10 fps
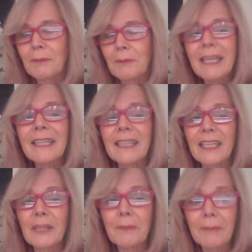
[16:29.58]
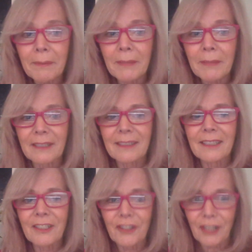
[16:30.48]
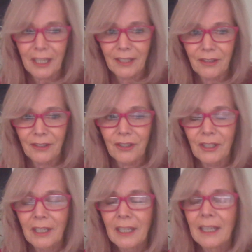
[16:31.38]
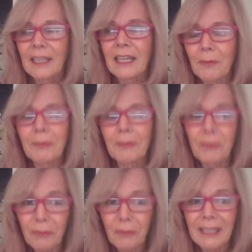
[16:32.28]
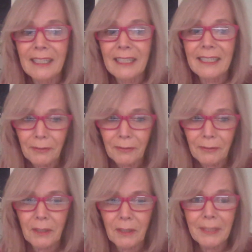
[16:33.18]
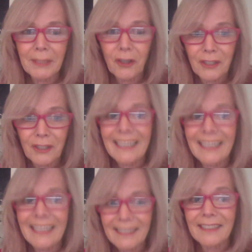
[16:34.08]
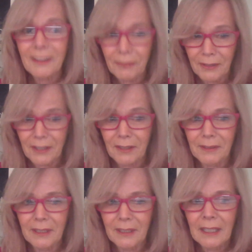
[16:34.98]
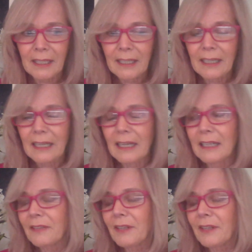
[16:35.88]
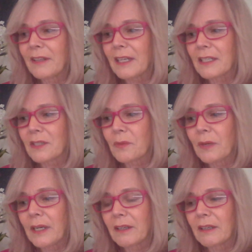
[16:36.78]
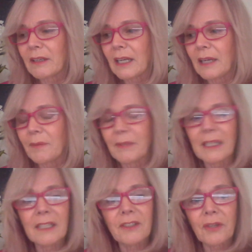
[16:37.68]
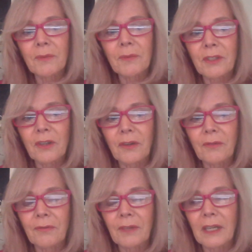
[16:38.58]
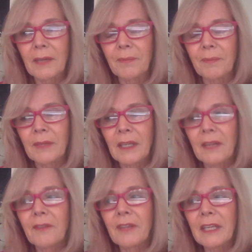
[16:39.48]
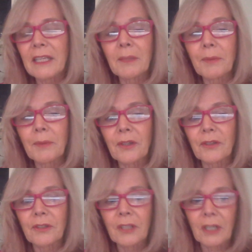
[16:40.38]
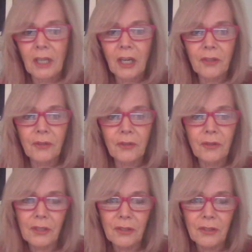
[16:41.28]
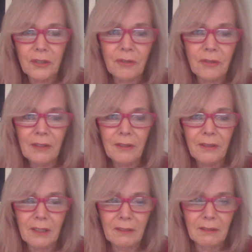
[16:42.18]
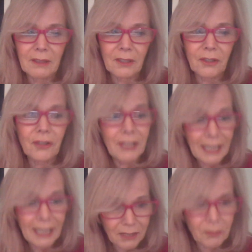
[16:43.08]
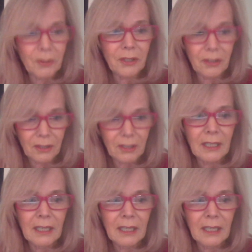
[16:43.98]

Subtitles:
And making a commitment to change can be really difficult, because it is difficult. And I think that's where, in terms of thinking about how you can strengthen your network,